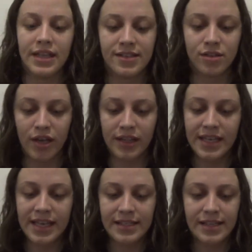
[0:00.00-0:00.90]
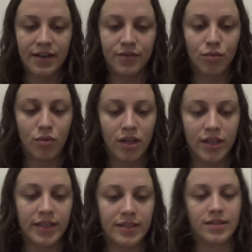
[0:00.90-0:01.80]
let's look at the inside of the
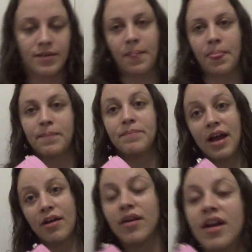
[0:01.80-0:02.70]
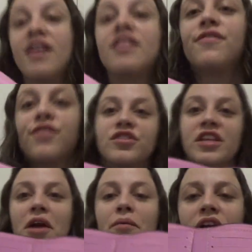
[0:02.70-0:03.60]
wallet. Now, the first
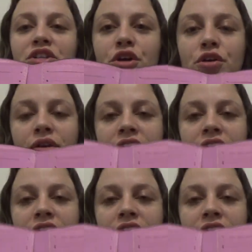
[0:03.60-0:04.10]
thing I want to show you